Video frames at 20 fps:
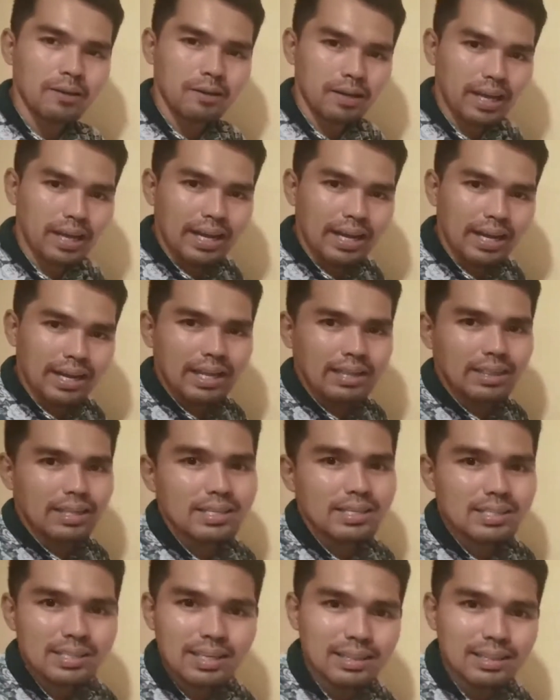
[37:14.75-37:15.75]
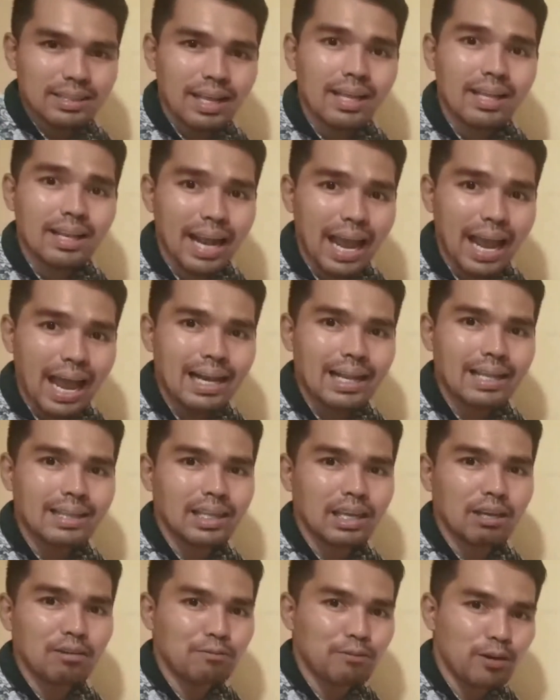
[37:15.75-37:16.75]
Okay, that is the
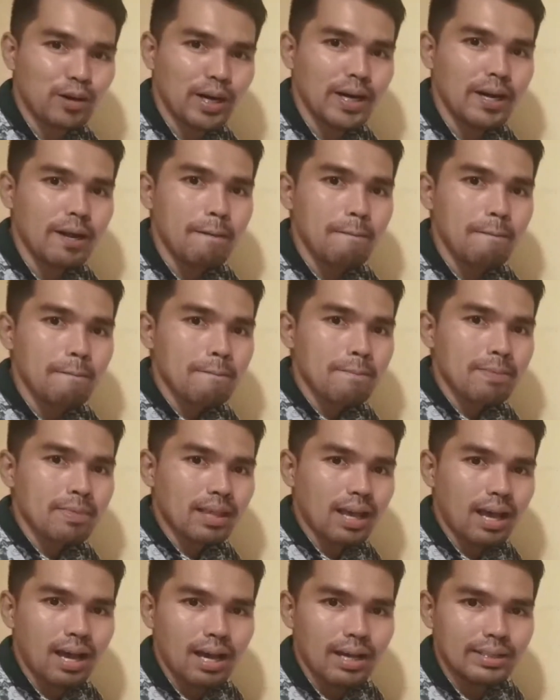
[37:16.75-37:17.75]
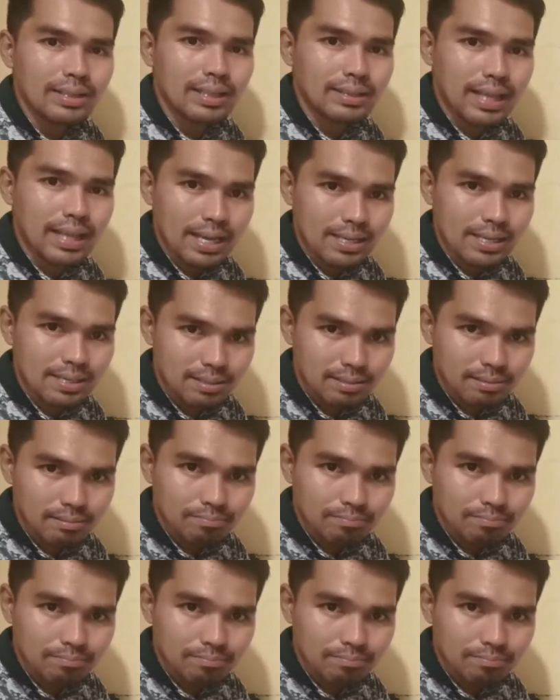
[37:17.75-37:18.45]
reality for the test.